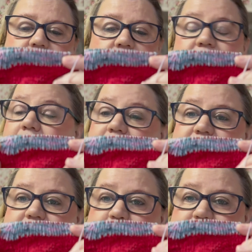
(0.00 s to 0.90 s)
and
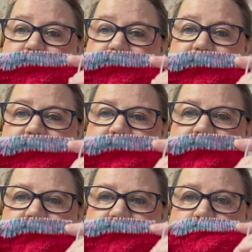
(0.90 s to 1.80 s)
focus on what's
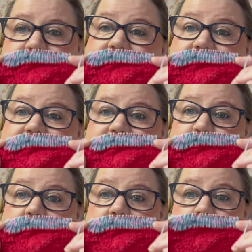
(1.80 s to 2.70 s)
in the
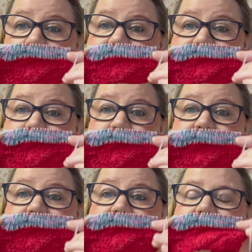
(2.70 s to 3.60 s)
square, but it doesn't
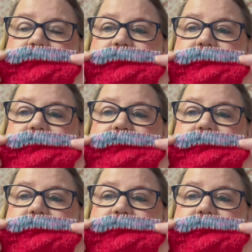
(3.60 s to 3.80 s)
want to.